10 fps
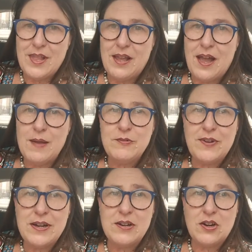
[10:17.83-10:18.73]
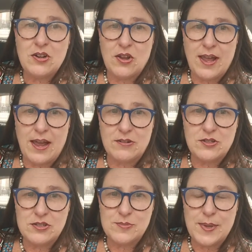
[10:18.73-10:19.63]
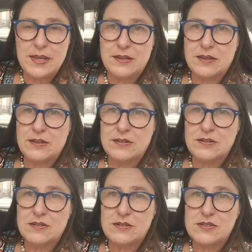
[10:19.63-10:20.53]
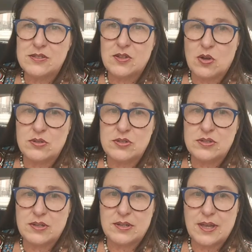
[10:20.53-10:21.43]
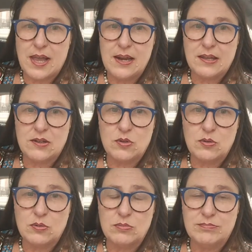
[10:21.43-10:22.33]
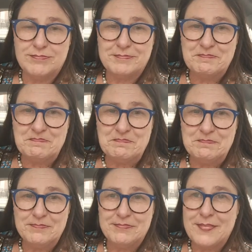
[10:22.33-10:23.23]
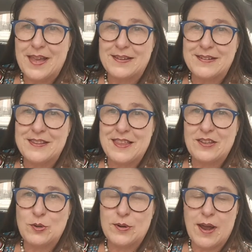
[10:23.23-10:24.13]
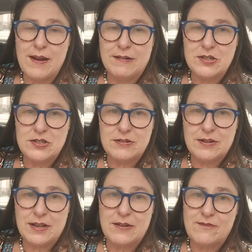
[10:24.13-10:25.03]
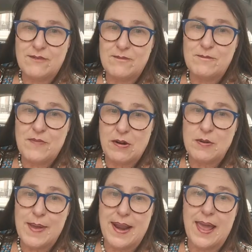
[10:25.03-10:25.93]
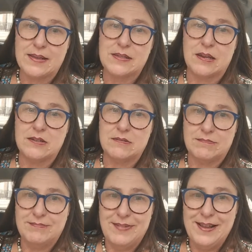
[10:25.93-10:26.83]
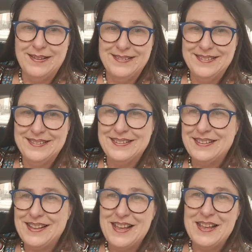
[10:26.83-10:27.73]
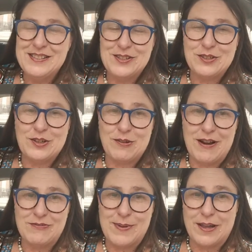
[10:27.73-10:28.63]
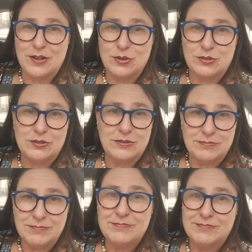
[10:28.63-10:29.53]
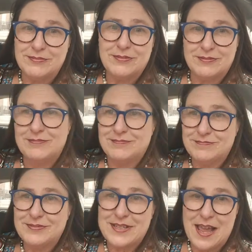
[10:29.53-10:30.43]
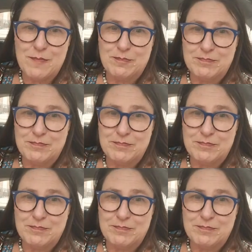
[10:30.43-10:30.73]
I'm afraid I don't know how to speak Scots Gaelic at all. I can thank you in Irish in a very bad accent. The go off my uncle Tam.